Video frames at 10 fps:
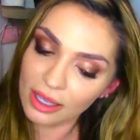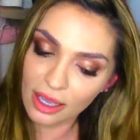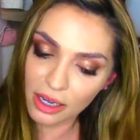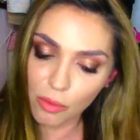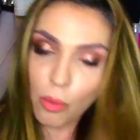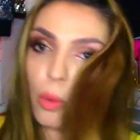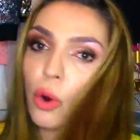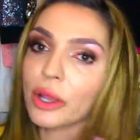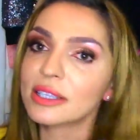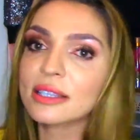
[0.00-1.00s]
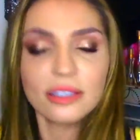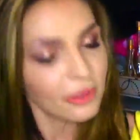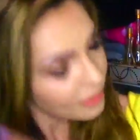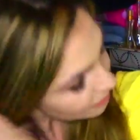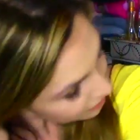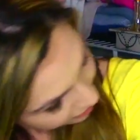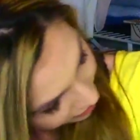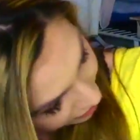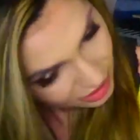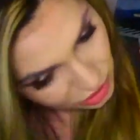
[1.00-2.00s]
getting moist.
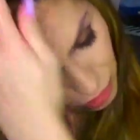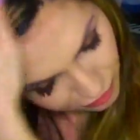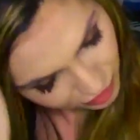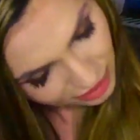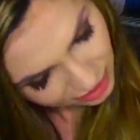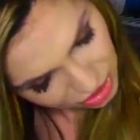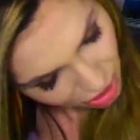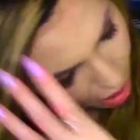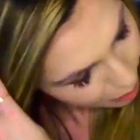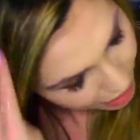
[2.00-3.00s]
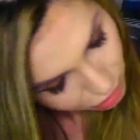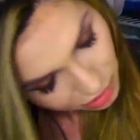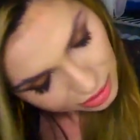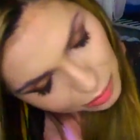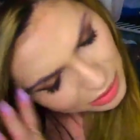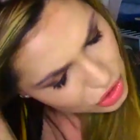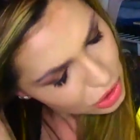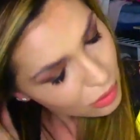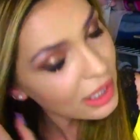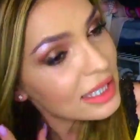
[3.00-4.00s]
Don't forget the top either a little bit
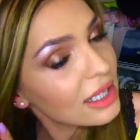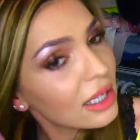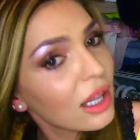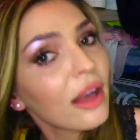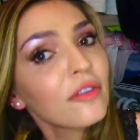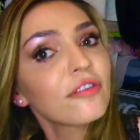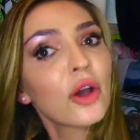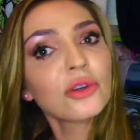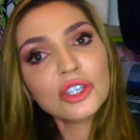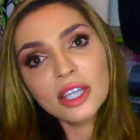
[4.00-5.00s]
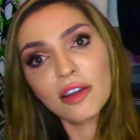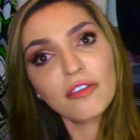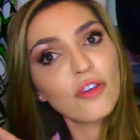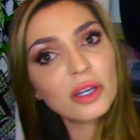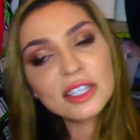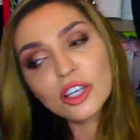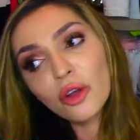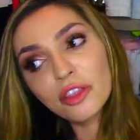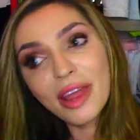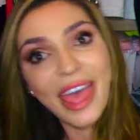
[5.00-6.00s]
too. I see a lot of folks just kind of focusing
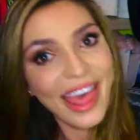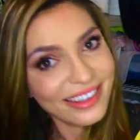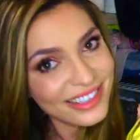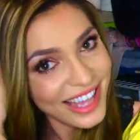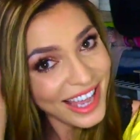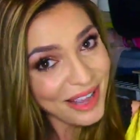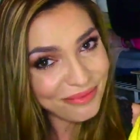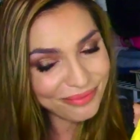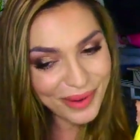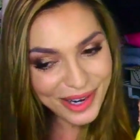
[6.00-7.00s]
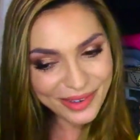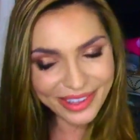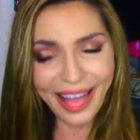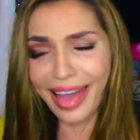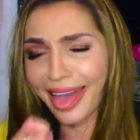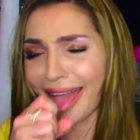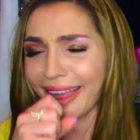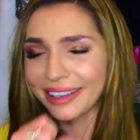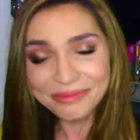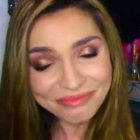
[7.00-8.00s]
on their ends, but
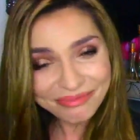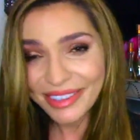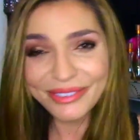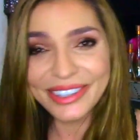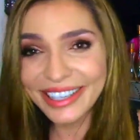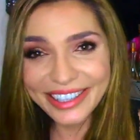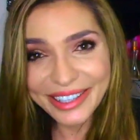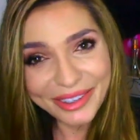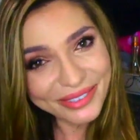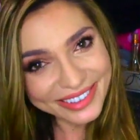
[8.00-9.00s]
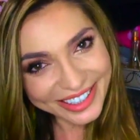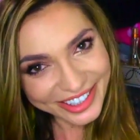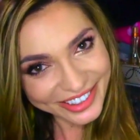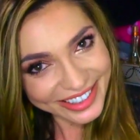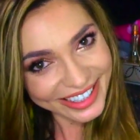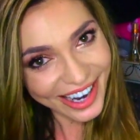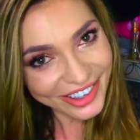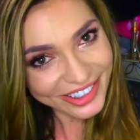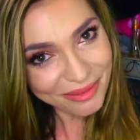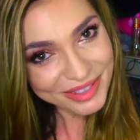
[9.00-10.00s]
we're gonna go with the curling
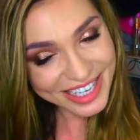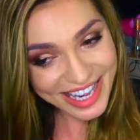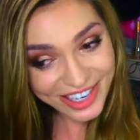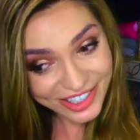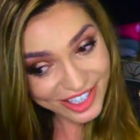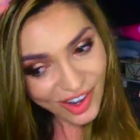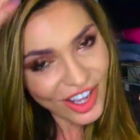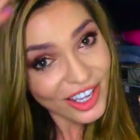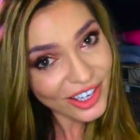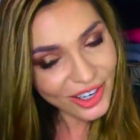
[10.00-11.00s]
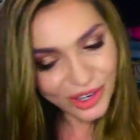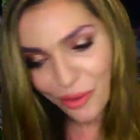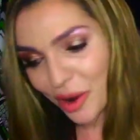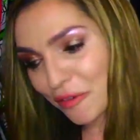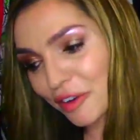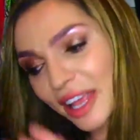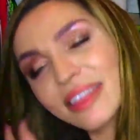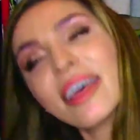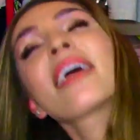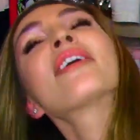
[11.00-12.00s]
iron up to here, so you don't want to
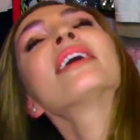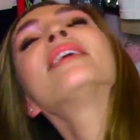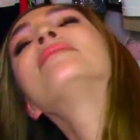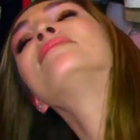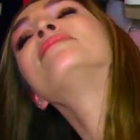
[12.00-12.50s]
forget that area.